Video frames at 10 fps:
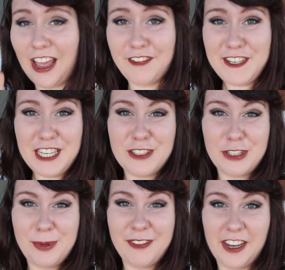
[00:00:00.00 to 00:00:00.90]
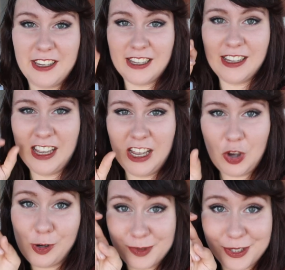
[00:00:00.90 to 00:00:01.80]
I think it's gonna be fine.
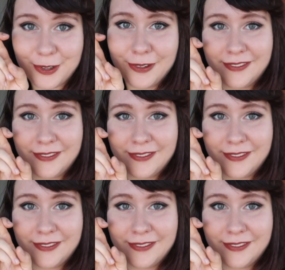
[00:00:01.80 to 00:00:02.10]
Hope so.